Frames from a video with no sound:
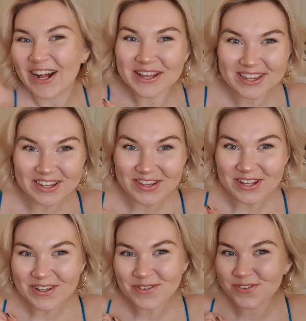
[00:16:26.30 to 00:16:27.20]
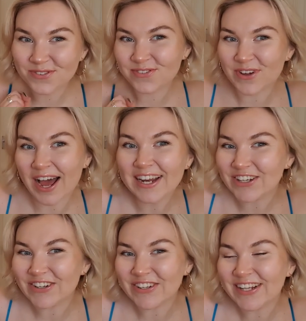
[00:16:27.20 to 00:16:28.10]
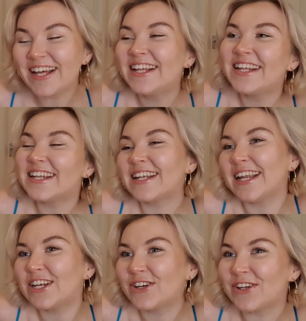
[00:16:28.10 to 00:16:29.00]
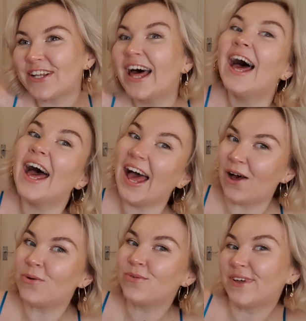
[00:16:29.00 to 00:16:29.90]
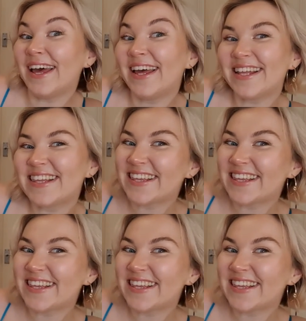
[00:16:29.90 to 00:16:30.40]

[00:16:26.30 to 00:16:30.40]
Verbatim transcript: onto the final little outfit.